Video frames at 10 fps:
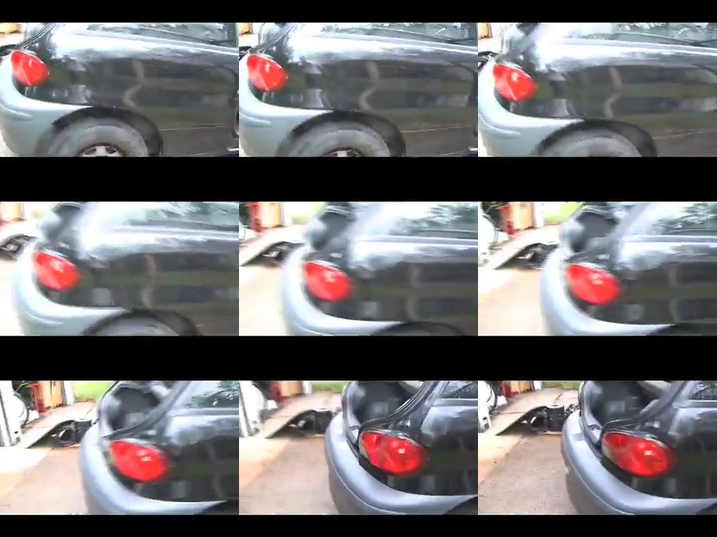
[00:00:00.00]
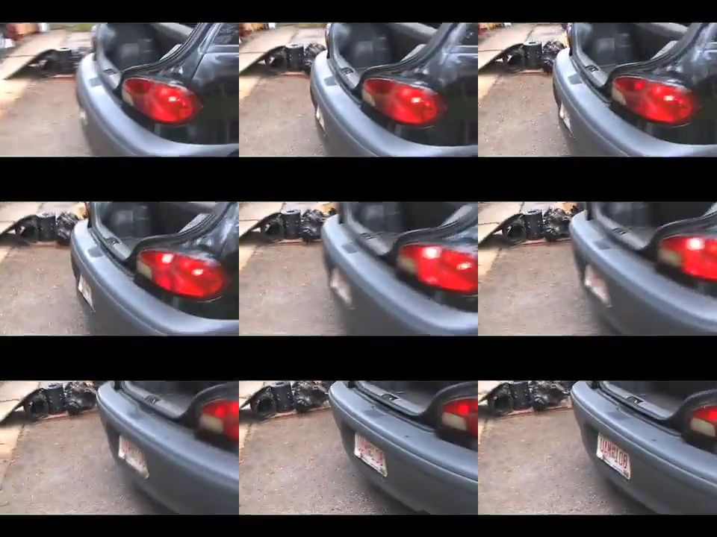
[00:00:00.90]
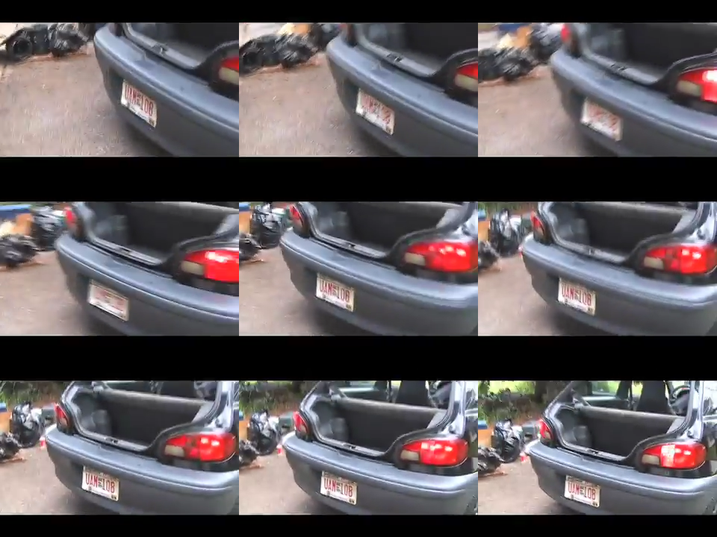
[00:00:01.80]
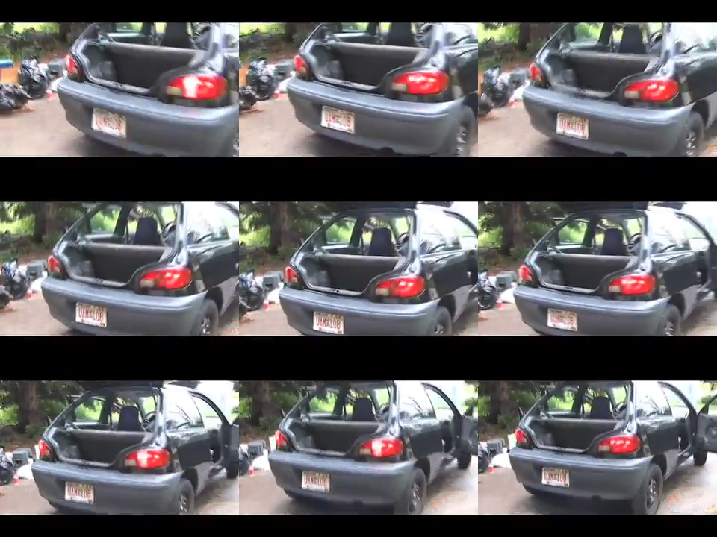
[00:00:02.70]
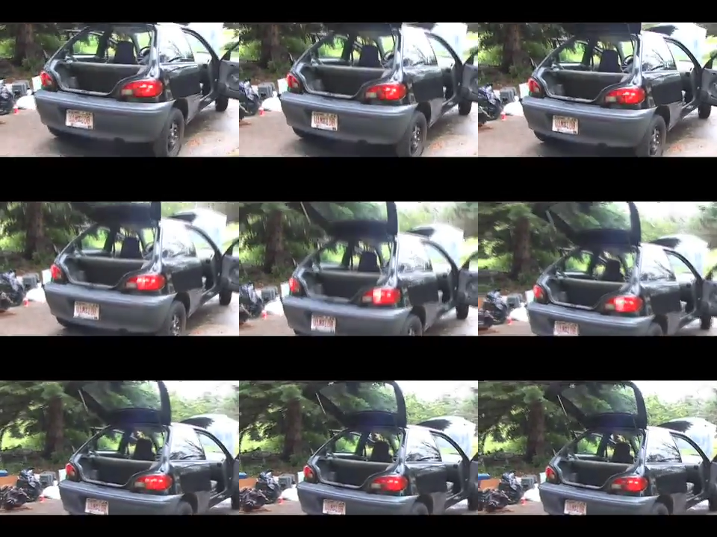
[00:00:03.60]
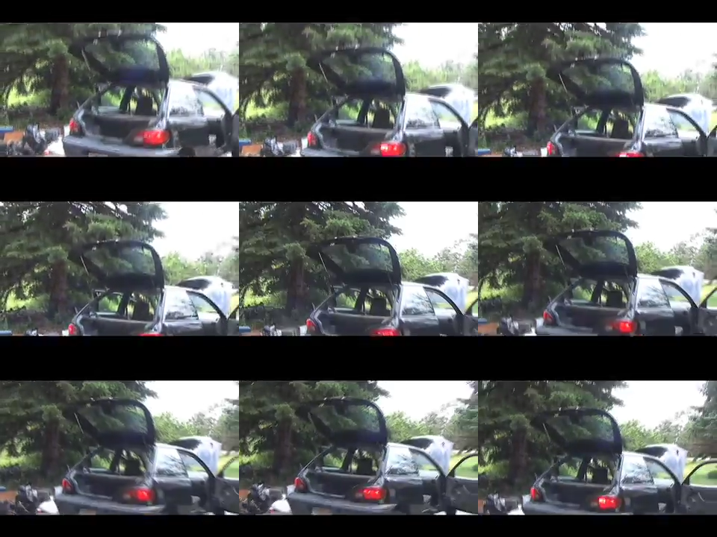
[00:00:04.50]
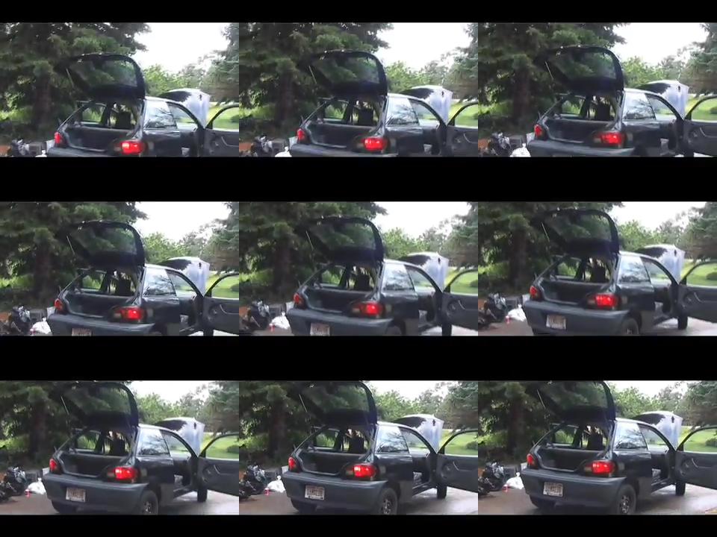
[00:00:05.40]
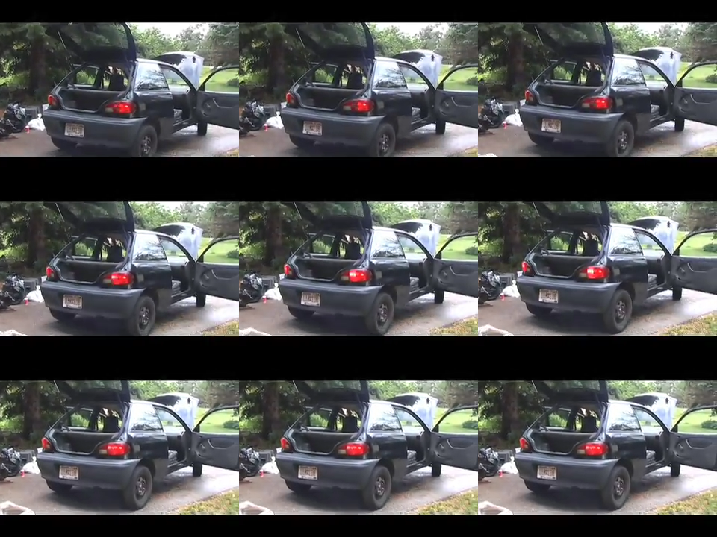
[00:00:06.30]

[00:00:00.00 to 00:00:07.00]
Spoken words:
Nobody's mouth can be seen.